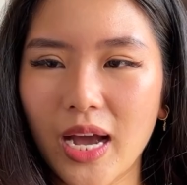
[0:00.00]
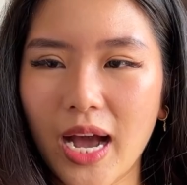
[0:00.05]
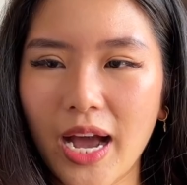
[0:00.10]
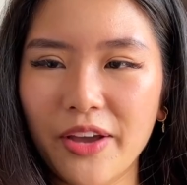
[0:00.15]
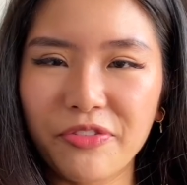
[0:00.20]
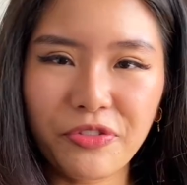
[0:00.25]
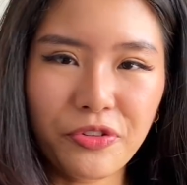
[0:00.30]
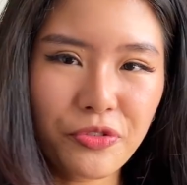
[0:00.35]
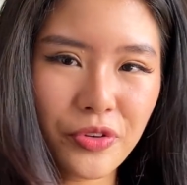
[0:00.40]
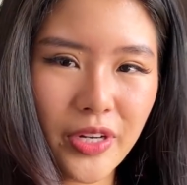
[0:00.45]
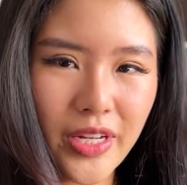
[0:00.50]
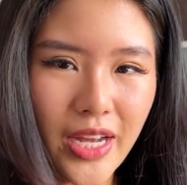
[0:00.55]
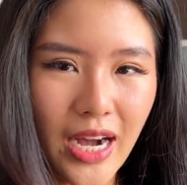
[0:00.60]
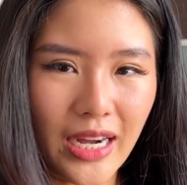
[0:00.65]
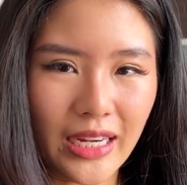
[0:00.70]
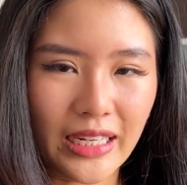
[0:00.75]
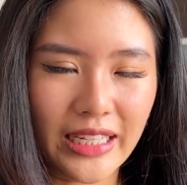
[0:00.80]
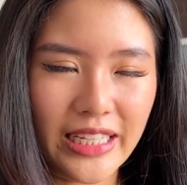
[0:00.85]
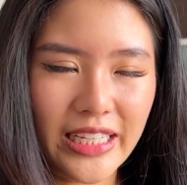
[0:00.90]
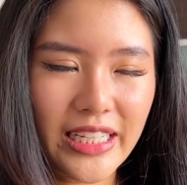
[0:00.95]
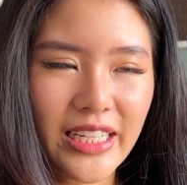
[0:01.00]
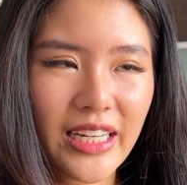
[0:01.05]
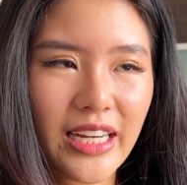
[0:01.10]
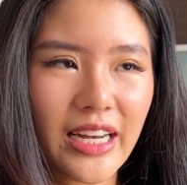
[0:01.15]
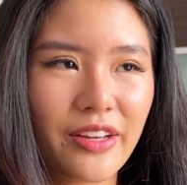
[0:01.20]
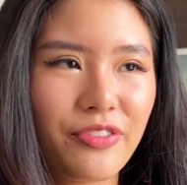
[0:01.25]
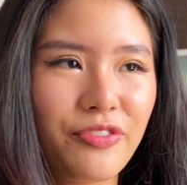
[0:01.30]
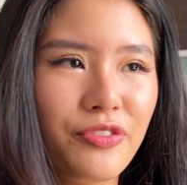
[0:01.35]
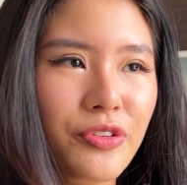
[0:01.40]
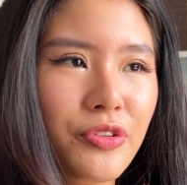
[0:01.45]
I feel really ugly.
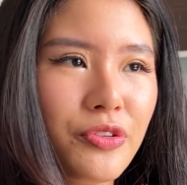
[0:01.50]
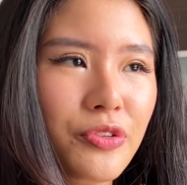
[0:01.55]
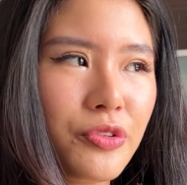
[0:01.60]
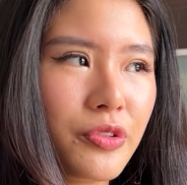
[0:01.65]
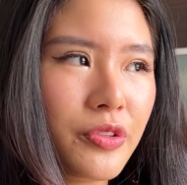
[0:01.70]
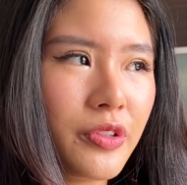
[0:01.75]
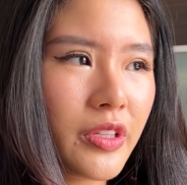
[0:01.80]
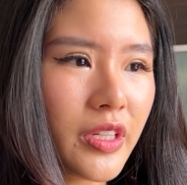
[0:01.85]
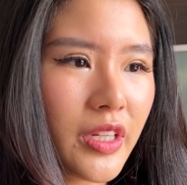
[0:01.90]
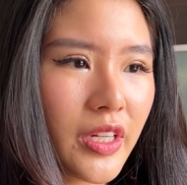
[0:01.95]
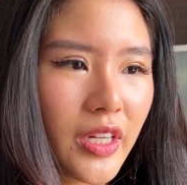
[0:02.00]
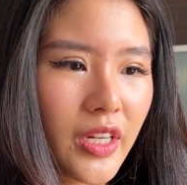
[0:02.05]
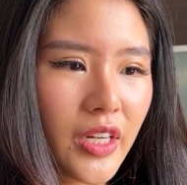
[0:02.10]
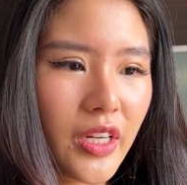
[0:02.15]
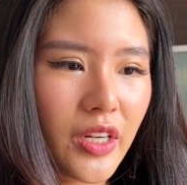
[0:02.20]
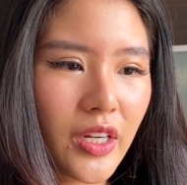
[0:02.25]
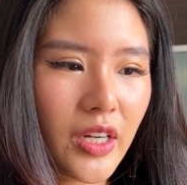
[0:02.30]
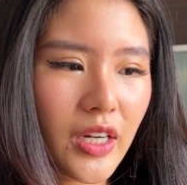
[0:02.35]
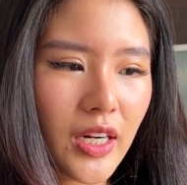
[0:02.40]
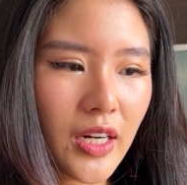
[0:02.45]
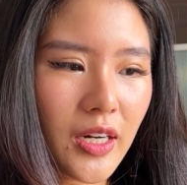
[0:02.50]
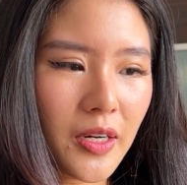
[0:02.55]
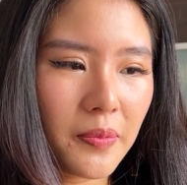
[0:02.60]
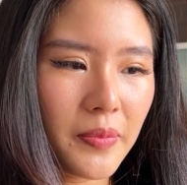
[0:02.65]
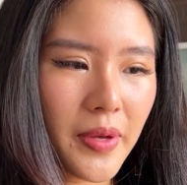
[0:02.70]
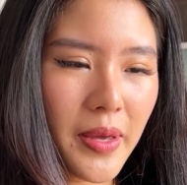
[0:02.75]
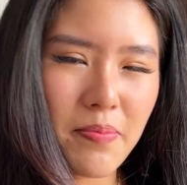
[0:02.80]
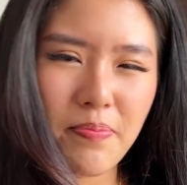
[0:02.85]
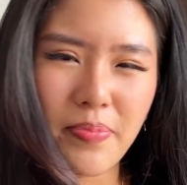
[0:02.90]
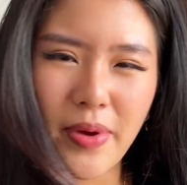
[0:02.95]
I feel
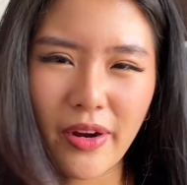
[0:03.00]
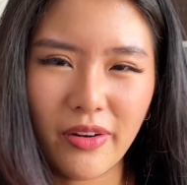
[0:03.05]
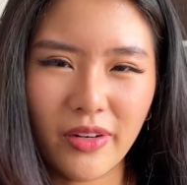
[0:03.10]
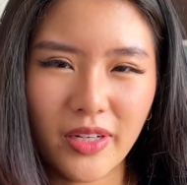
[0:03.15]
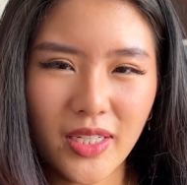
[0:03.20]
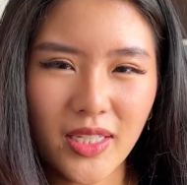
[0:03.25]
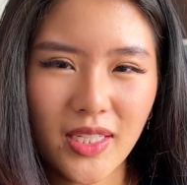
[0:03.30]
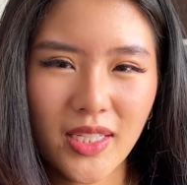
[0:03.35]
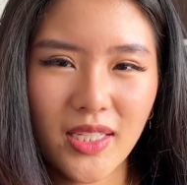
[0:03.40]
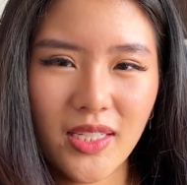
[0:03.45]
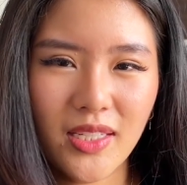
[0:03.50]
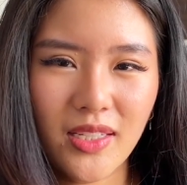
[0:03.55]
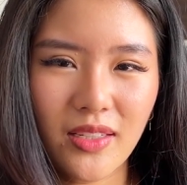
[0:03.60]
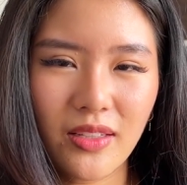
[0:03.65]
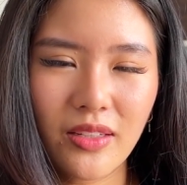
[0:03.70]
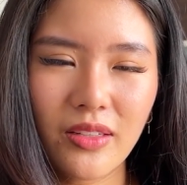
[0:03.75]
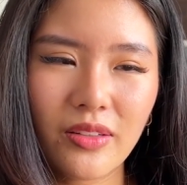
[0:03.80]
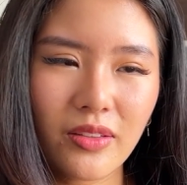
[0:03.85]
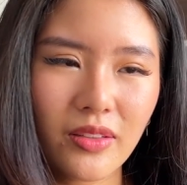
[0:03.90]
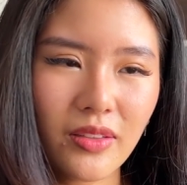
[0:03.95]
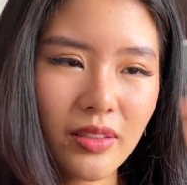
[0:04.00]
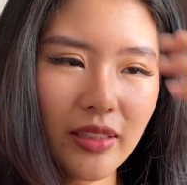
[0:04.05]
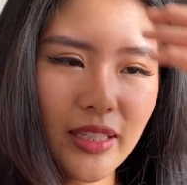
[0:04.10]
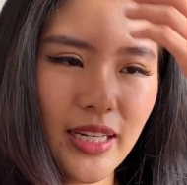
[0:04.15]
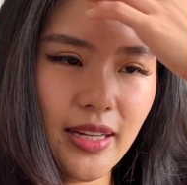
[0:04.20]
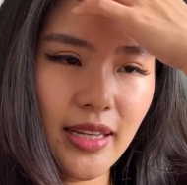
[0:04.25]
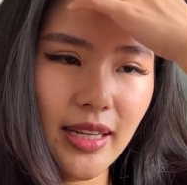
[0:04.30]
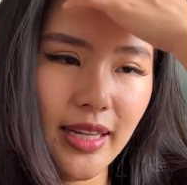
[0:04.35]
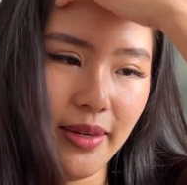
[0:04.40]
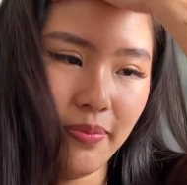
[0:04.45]
embarrassed, you know,
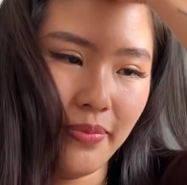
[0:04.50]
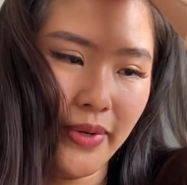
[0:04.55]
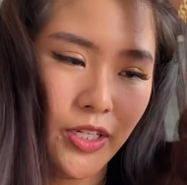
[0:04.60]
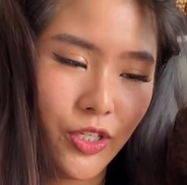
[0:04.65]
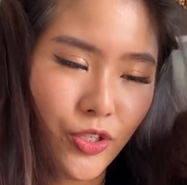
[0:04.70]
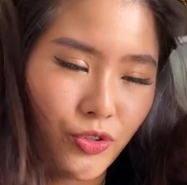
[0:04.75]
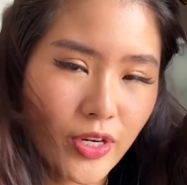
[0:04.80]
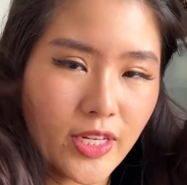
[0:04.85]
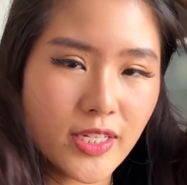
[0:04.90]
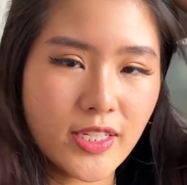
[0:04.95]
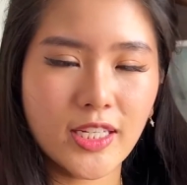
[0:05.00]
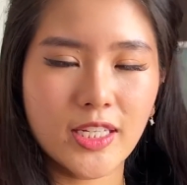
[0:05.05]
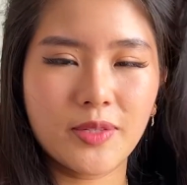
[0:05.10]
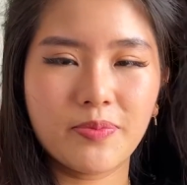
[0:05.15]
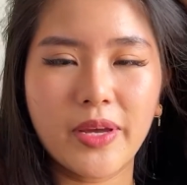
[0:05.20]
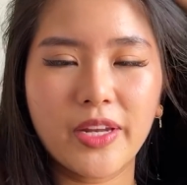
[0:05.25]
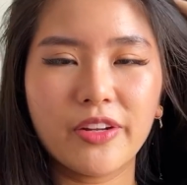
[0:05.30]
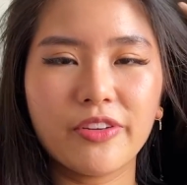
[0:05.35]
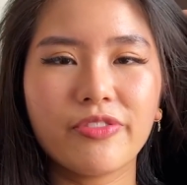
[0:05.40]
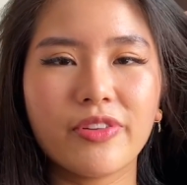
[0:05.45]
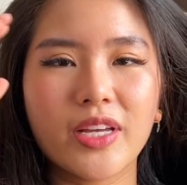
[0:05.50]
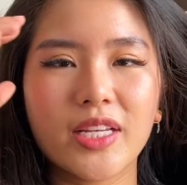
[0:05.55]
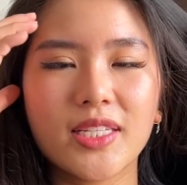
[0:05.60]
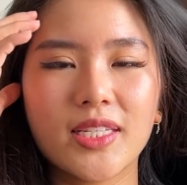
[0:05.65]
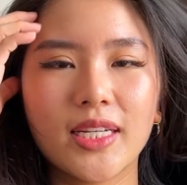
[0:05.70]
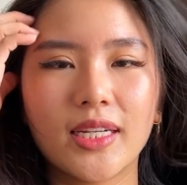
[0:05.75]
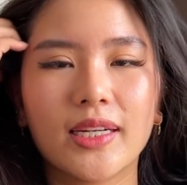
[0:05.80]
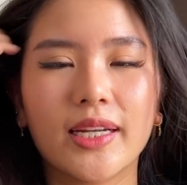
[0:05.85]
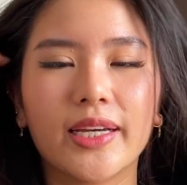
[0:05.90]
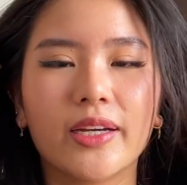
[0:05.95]
that like my stress is
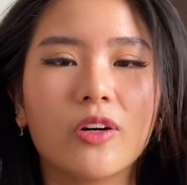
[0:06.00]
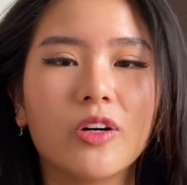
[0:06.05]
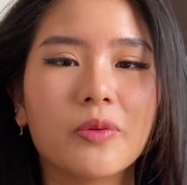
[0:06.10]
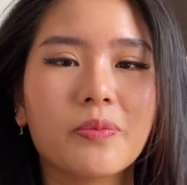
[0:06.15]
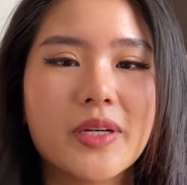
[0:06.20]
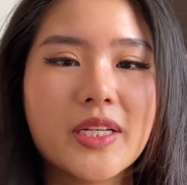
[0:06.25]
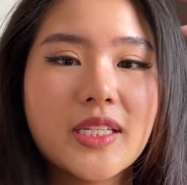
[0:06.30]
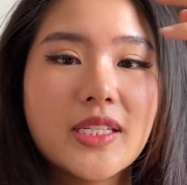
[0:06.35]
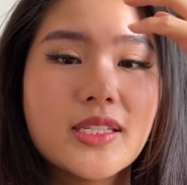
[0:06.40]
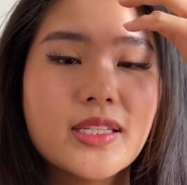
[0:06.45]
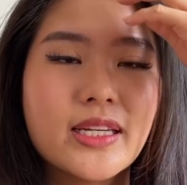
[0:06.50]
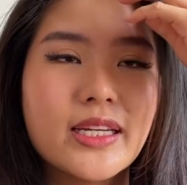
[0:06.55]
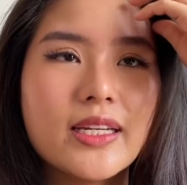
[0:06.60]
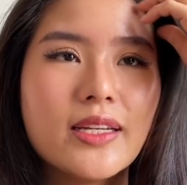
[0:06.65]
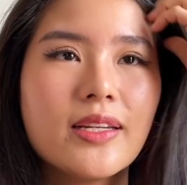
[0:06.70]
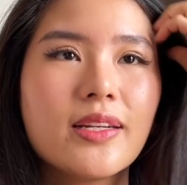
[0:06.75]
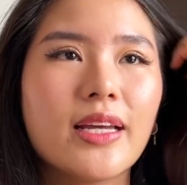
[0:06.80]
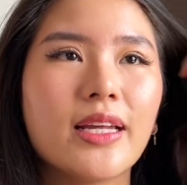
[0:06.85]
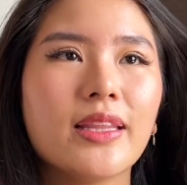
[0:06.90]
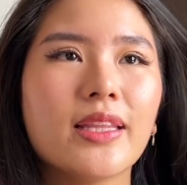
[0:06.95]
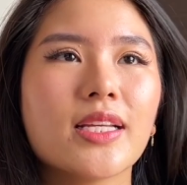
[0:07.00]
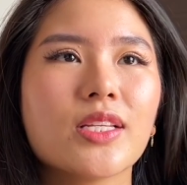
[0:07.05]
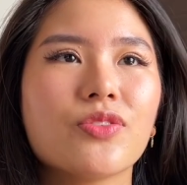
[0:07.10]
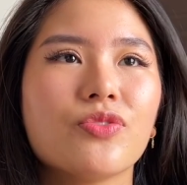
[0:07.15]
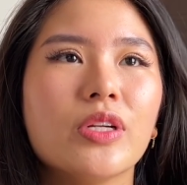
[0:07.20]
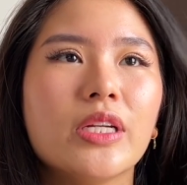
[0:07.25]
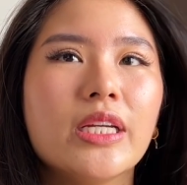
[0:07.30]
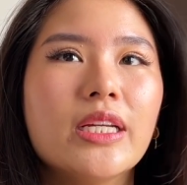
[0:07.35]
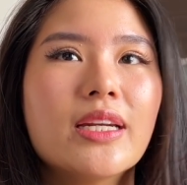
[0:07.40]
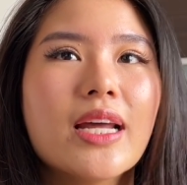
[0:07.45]
manifesting like on my skin and there's
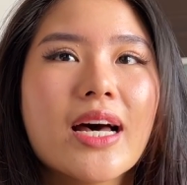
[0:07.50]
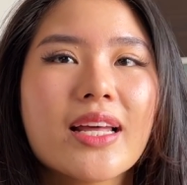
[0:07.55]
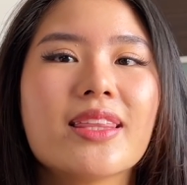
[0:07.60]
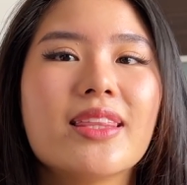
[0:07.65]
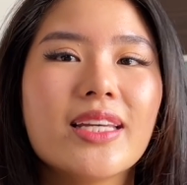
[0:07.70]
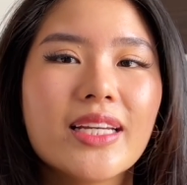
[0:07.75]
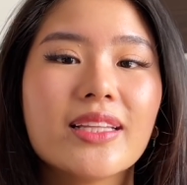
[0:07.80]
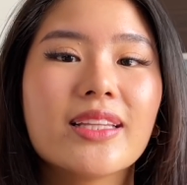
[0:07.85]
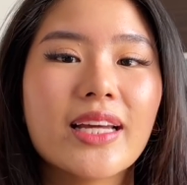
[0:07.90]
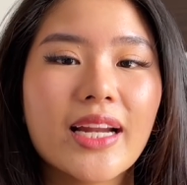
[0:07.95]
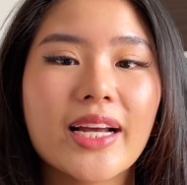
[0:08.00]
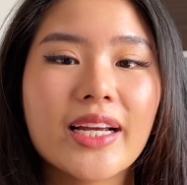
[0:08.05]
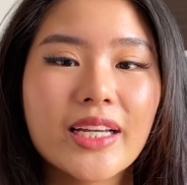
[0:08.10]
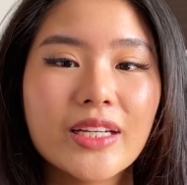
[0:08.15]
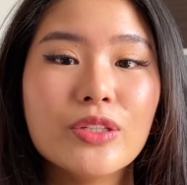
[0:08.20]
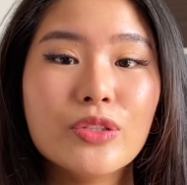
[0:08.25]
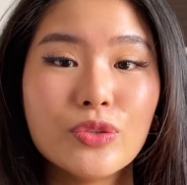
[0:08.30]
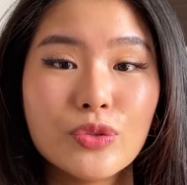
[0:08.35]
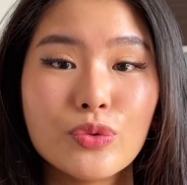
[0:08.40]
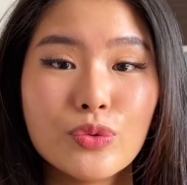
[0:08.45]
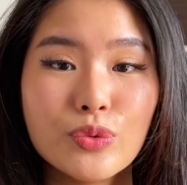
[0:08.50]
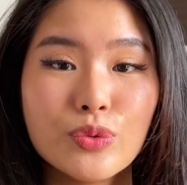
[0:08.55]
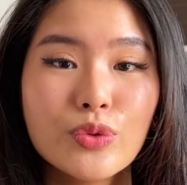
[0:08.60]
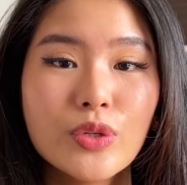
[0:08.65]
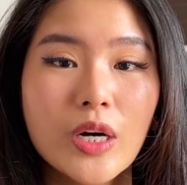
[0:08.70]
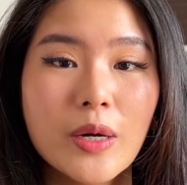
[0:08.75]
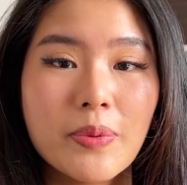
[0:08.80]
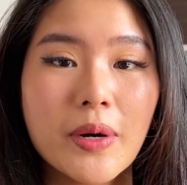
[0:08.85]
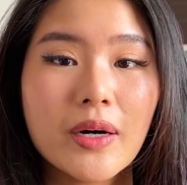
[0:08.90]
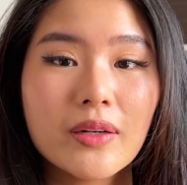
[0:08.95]
really nothing that I can do
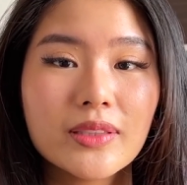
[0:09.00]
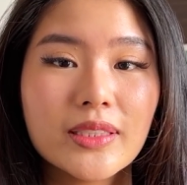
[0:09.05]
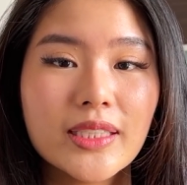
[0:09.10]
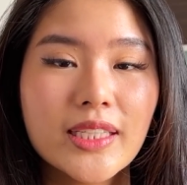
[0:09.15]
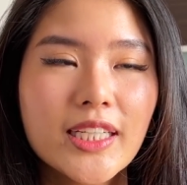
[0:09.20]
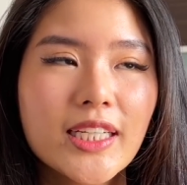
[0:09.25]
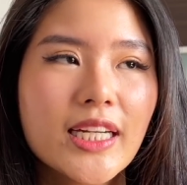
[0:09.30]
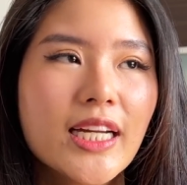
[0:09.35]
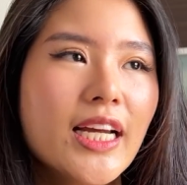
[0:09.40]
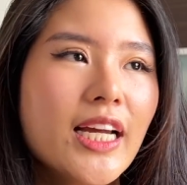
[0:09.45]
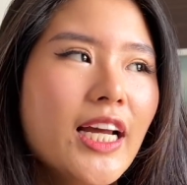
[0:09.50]
about it.